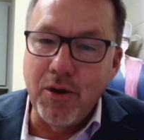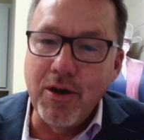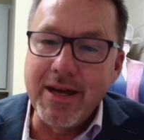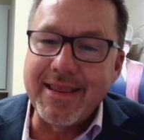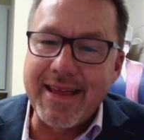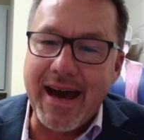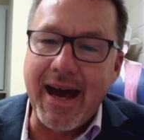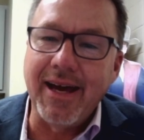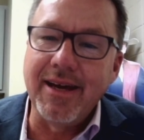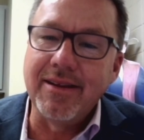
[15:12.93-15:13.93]
is putting
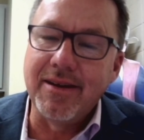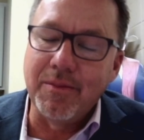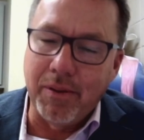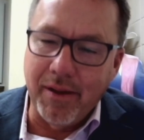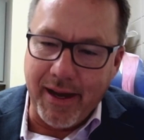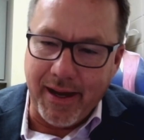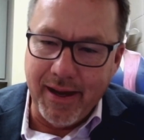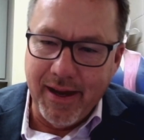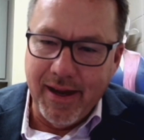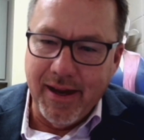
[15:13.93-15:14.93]
that into play.